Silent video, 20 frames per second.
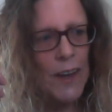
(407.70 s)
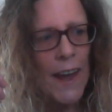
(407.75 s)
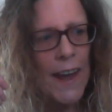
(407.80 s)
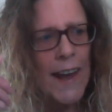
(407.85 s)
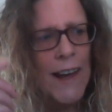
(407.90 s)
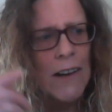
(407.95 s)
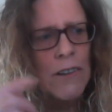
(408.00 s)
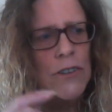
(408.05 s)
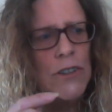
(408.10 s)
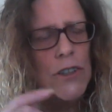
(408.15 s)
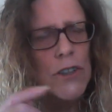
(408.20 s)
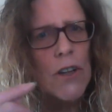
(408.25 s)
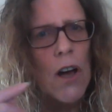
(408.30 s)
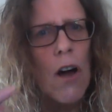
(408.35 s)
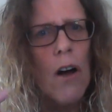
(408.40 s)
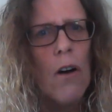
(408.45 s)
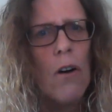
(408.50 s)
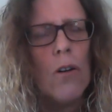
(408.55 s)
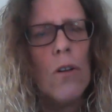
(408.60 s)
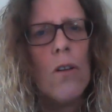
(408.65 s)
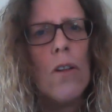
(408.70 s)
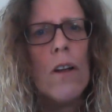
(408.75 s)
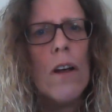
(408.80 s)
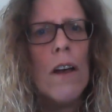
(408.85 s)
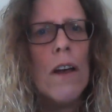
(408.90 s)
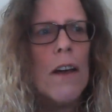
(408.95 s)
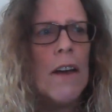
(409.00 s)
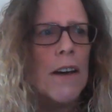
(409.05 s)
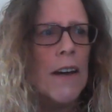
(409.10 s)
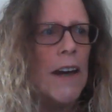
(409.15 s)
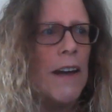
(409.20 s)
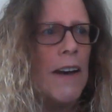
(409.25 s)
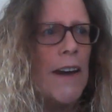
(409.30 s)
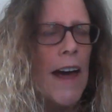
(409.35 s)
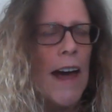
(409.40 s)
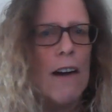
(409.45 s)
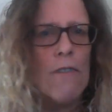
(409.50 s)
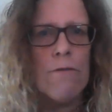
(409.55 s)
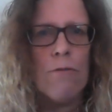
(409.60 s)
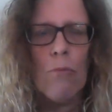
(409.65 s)
Our soul can
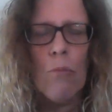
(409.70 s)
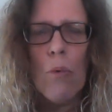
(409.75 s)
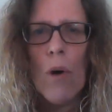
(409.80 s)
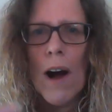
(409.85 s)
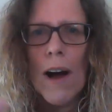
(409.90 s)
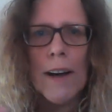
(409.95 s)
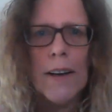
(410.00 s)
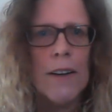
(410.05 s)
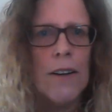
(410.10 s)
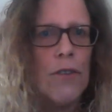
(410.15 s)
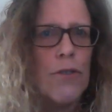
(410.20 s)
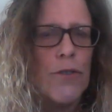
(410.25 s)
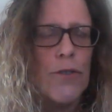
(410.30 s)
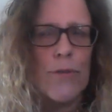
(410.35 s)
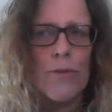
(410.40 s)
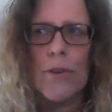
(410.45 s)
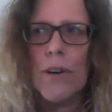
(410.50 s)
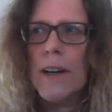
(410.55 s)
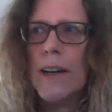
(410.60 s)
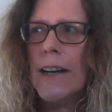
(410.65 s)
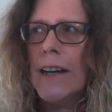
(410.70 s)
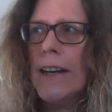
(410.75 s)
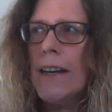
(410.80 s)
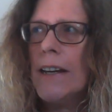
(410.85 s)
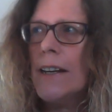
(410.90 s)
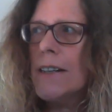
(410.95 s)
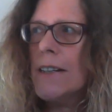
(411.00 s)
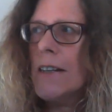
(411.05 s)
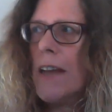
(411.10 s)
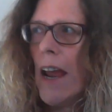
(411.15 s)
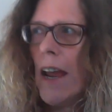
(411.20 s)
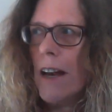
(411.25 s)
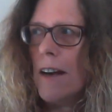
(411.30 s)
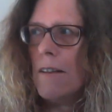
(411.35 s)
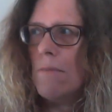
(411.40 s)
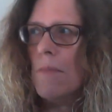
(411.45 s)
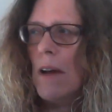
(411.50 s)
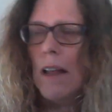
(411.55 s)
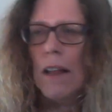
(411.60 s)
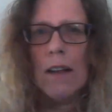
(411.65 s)
have 1, 3,
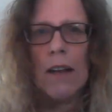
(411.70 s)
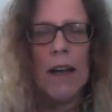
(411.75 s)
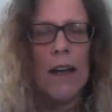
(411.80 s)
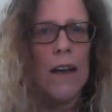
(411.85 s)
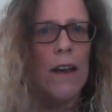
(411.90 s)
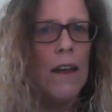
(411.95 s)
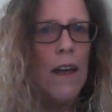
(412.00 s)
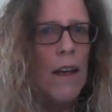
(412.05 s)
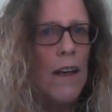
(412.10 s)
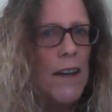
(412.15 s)
10 million,